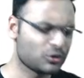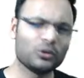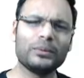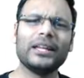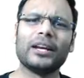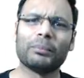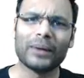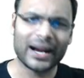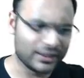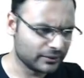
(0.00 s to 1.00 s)
Nobody
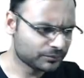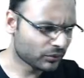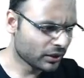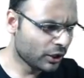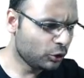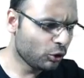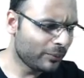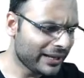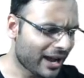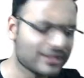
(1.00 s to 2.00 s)
replied.
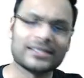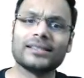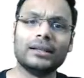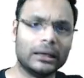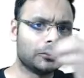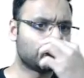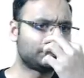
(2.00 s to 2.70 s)
Nobody answered.